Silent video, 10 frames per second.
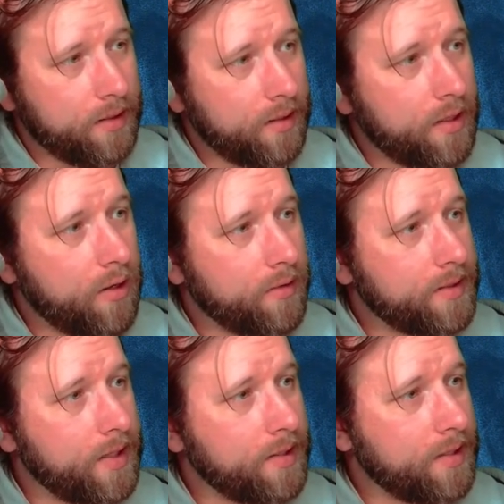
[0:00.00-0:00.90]
you know it
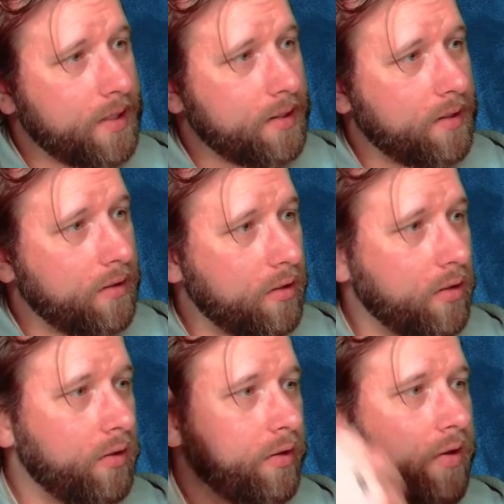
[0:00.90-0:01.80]
says that the the
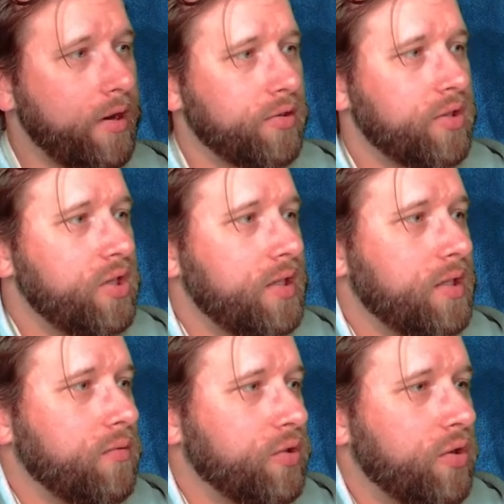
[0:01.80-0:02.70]
early records of
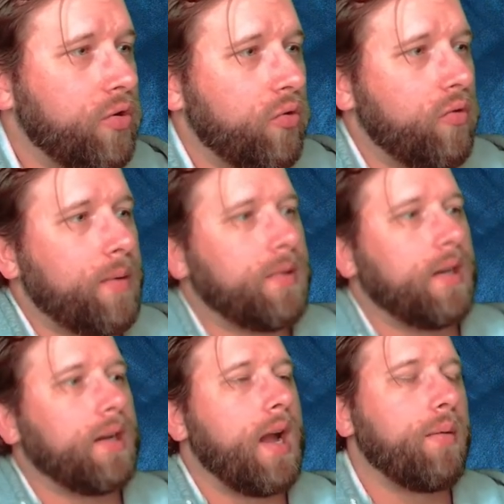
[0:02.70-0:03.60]
Jesus were so corrupted
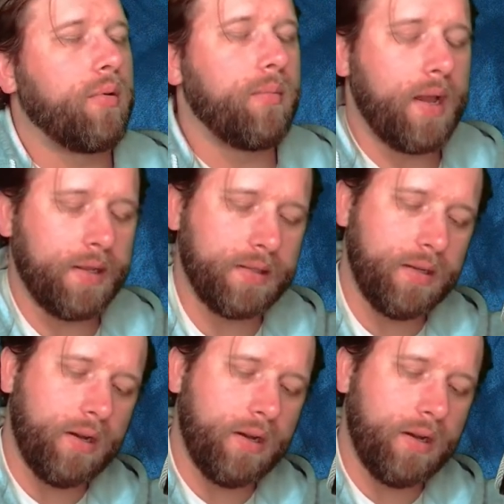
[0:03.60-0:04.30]
and compromised.